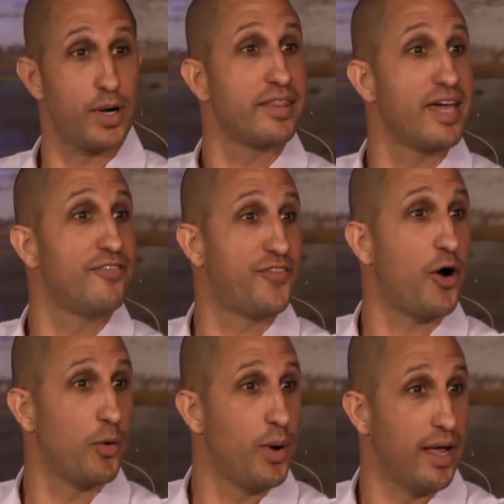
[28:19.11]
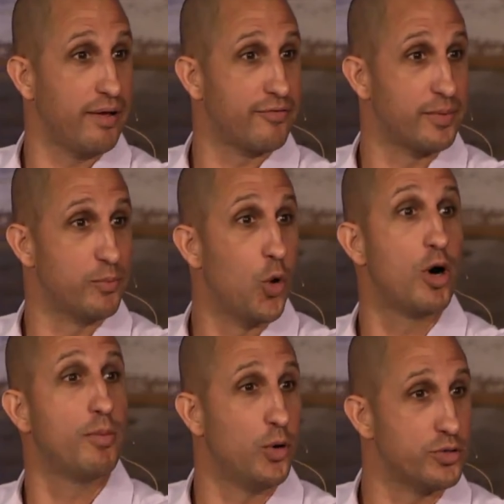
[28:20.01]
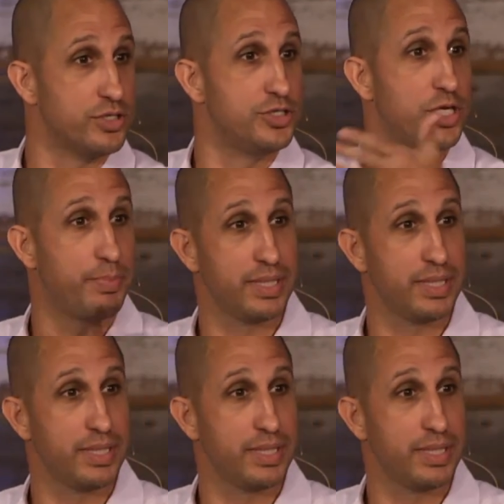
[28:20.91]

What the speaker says: Like, we're not that far away from wormholes